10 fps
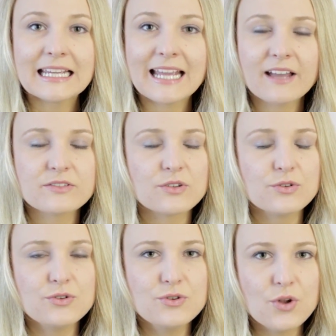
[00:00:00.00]
It has
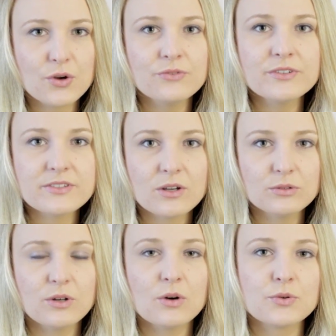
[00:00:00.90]
no
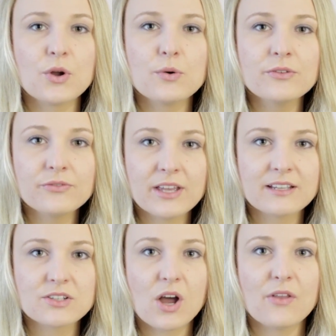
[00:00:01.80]
result or no
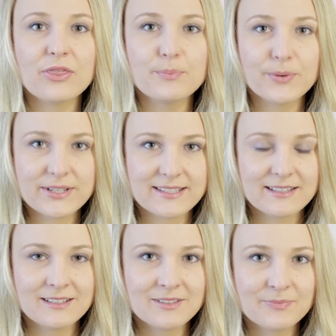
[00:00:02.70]
effect on the present.